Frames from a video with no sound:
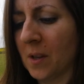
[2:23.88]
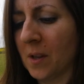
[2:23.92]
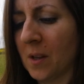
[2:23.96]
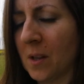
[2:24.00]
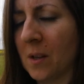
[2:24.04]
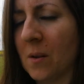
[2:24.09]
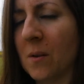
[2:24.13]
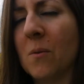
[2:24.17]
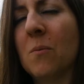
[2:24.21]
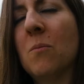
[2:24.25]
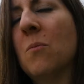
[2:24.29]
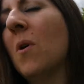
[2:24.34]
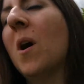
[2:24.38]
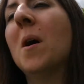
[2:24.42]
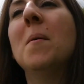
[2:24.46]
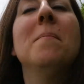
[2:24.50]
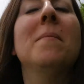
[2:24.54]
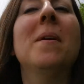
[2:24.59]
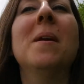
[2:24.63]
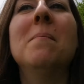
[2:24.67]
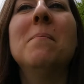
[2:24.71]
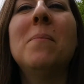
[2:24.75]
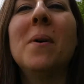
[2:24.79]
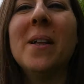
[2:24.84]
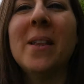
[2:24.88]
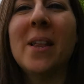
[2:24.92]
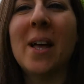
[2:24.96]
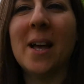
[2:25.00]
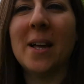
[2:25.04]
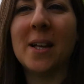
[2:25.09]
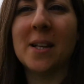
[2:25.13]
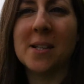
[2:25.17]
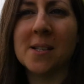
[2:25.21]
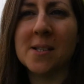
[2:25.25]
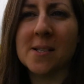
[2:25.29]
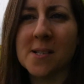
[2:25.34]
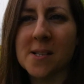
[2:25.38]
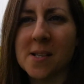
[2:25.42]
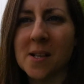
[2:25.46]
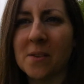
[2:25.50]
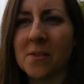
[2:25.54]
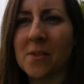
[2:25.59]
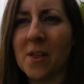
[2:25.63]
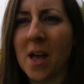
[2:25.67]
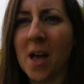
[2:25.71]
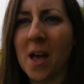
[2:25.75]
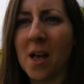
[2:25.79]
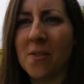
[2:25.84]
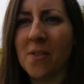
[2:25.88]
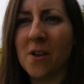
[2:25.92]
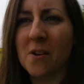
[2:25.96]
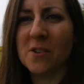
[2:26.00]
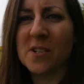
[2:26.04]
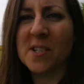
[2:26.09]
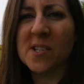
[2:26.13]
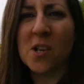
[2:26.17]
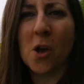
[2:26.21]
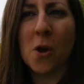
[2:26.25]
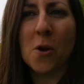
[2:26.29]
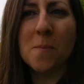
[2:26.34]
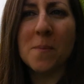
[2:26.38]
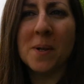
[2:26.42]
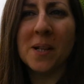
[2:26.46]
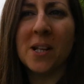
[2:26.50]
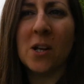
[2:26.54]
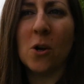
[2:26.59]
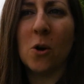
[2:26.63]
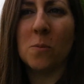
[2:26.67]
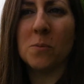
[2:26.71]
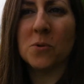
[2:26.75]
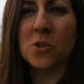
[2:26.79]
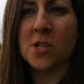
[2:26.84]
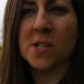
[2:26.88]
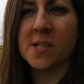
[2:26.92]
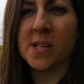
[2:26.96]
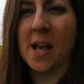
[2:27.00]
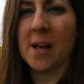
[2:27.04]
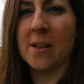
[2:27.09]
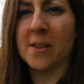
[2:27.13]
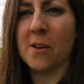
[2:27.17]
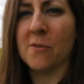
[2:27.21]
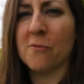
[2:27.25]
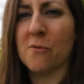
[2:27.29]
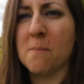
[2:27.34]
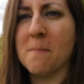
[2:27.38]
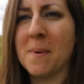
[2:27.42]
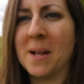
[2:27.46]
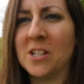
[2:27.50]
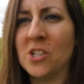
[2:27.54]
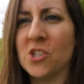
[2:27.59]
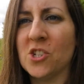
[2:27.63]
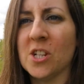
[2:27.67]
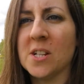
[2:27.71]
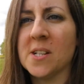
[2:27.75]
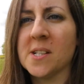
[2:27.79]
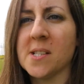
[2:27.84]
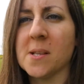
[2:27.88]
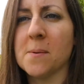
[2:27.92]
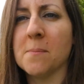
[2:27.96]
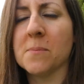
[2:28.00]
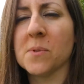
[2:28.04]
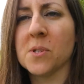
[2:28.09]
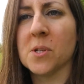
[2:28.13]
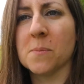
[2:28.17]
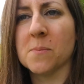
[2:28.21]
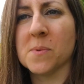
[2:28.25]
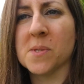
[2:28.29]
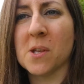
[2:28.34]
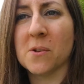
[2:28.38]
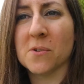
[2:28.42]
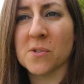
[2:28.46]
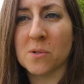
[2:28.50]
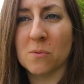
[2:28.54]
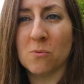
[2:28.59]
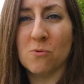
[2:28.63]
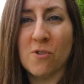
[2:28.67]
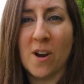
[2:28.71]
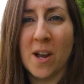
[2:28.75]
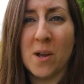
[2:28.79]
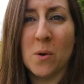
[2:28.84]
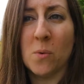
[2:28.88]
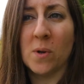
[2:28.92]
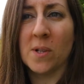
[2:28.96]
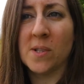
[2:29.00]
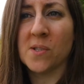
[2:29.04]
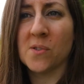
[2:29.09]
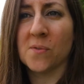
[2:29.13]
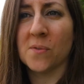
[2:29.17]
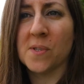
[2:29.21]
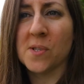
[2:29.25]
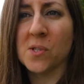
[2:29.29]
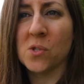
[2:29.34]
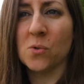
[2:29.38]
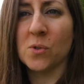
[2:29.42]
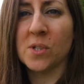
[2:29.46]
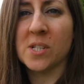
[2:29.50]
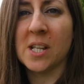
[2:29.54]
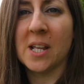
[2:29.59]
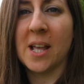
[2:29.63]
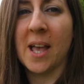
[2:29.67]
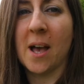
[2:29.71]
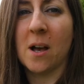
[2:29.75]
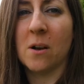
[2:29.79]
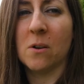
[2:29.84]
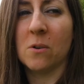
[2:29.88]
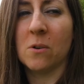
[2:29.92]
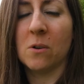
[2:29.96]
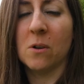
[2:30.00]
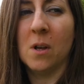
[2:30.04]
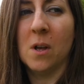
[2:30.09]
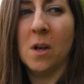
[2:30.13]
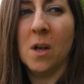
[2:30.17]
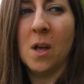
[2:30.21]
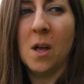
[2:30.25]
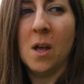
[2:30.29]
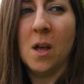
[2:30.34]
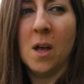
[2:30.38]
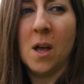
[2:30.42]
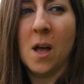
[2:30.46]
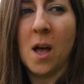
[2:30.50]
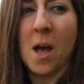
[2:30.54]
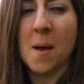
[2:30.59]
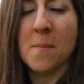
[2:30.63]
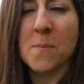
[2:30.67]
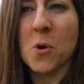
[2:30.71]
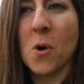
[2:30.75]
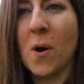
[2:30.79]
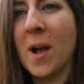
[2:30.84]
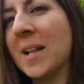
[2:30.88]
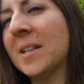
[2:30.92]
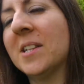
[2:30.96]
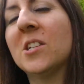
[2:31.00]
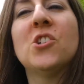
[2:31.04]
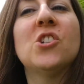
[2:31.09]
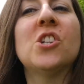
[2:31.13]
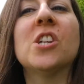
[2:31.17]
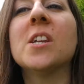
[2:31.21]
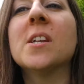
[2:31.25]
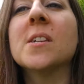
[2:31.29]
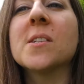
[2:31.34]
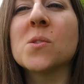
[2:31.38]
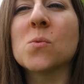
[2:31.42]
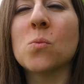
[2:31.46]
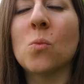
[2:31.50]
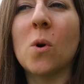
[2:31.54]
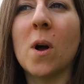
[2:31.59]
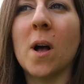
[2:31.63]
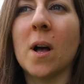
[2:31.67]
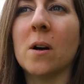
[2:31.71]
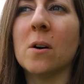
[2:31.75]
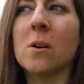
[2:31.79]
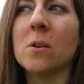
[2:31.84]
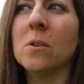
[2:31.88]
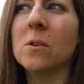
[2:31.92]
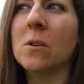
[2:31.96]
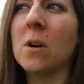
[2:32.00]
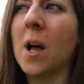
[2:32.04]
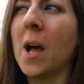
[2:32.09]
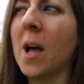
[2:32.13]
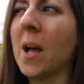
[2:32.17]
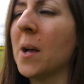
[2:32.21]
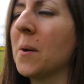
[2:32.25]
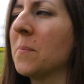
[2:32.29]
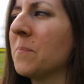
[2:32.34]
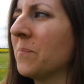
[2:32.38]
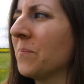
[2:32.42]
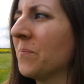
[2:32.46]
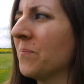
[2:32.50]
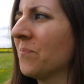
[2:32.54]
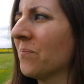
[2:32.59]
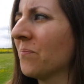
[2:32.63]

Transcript: what I mean by that is that there are so many options out there for managing symptoms. There are some great ones for sorting out your energy as well. The